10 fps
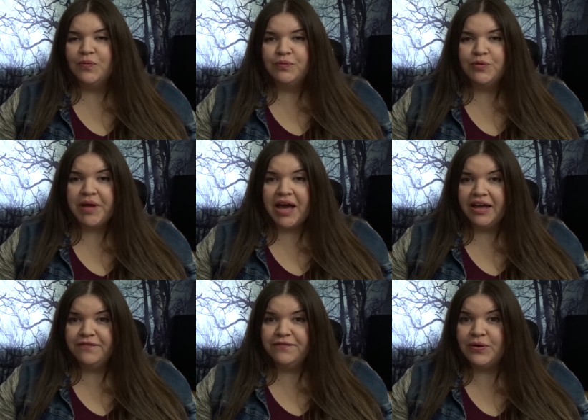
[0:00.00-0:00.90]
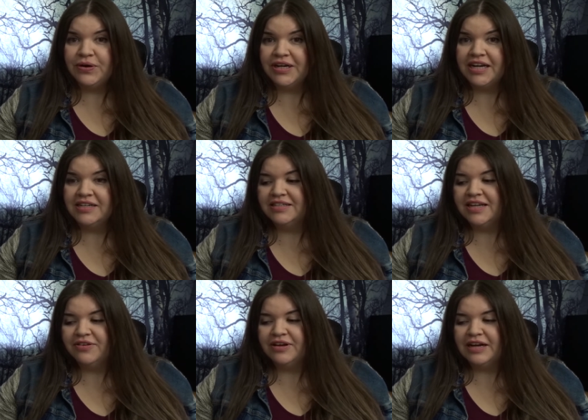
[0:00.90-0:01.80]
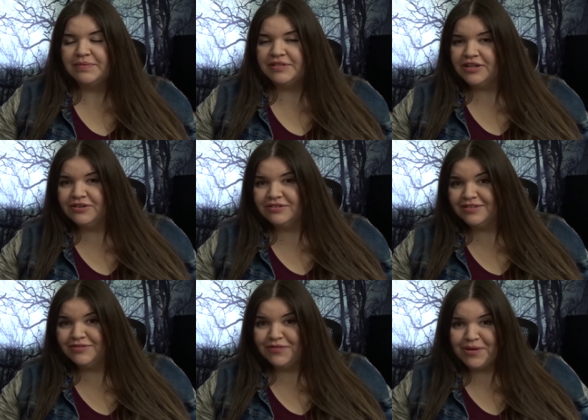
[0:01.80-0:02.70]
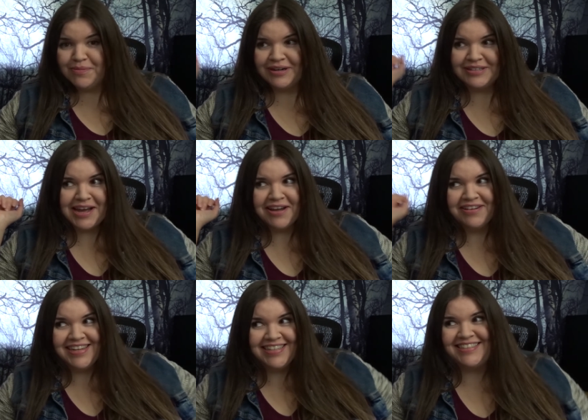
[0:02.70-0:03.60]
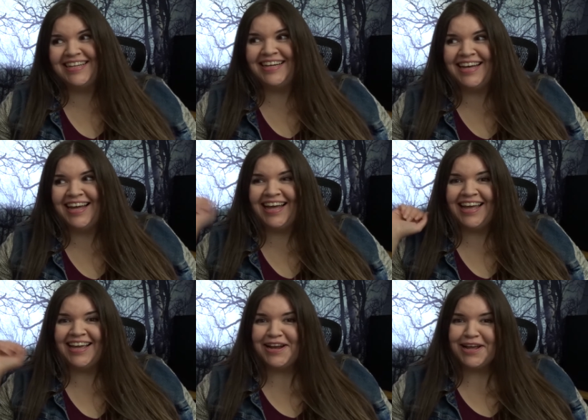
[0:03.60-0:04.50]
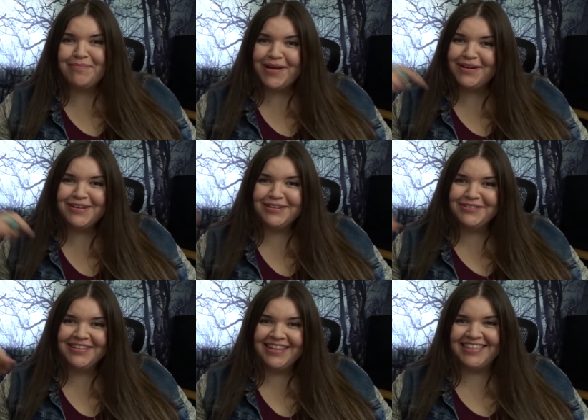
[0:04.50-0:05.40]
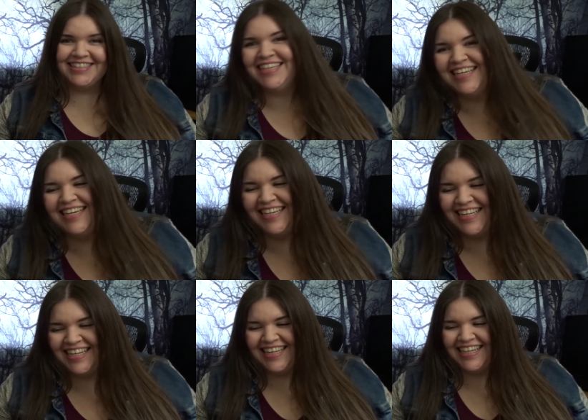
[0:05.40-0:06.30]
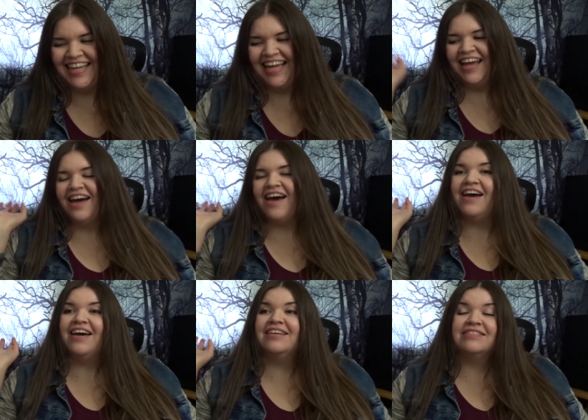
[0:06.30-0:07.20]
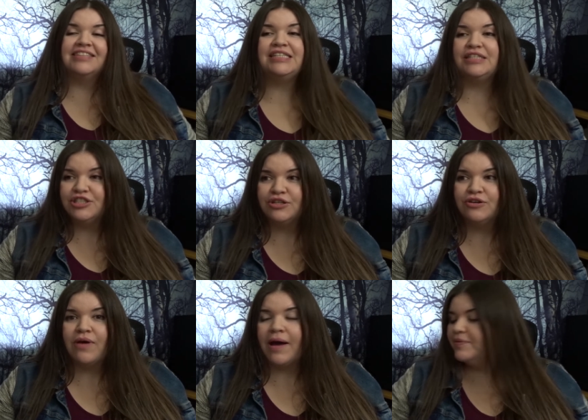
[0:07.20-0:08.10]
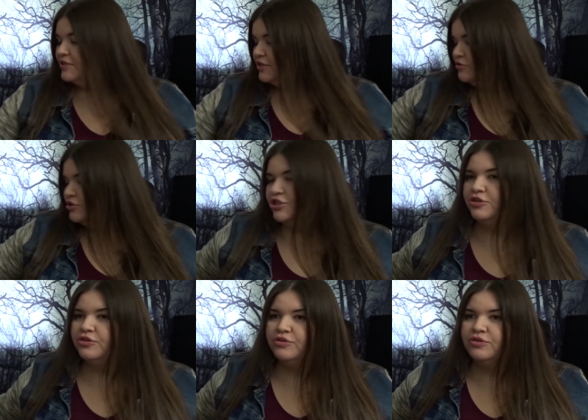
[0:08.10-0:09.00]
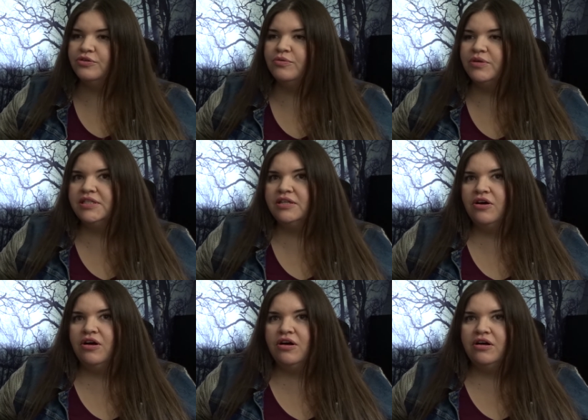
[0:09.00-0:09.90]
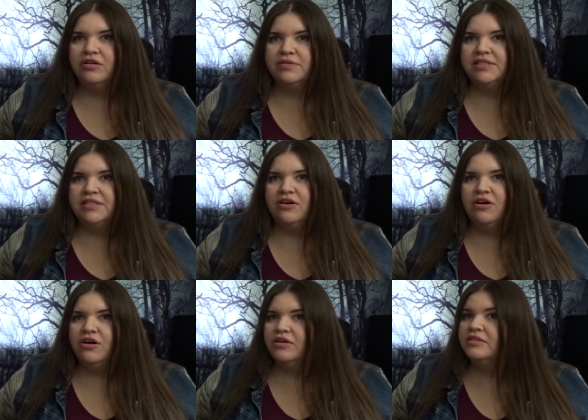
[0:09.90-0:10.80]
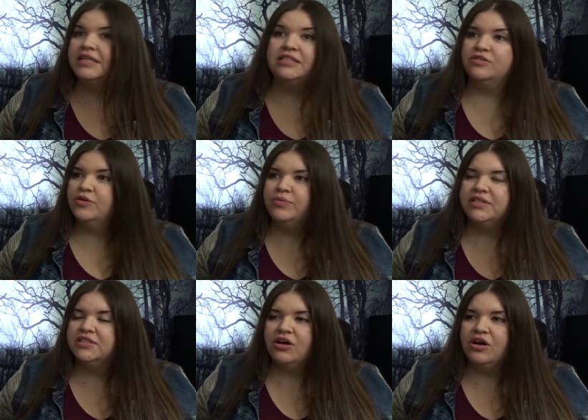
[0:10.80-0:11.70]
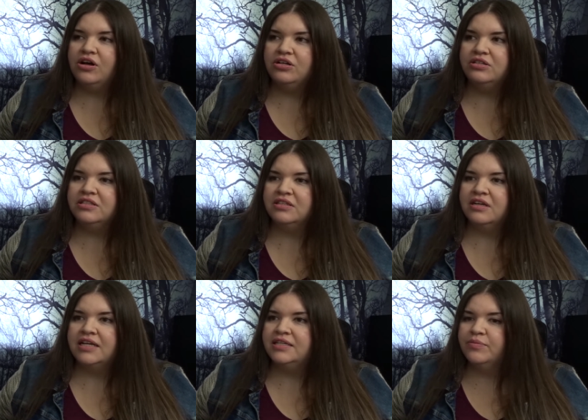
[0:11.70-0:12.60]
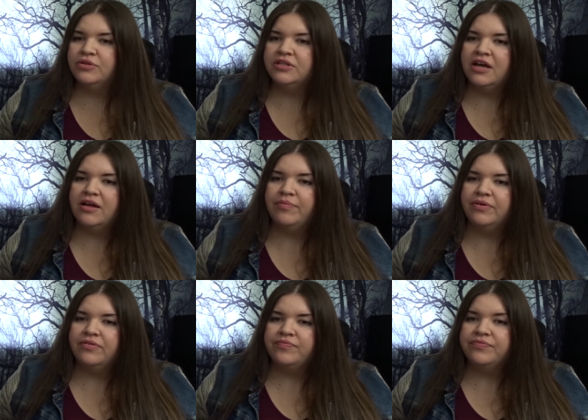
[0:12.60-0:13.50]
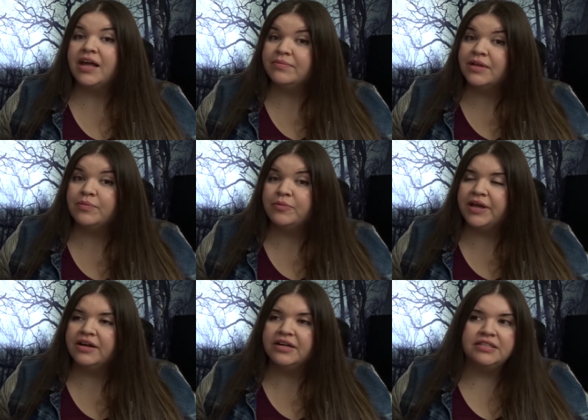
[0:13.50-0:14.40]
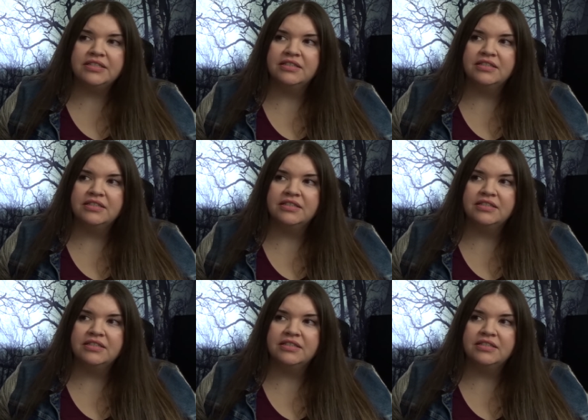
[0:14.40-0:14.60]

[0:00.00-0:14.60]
We're back for another episode of the Vampire Diaries. I gotta get better at doing this. Season 2, episode 2, what is it called? I don't know what it's called. I didn't pull it up. I'm not prepared.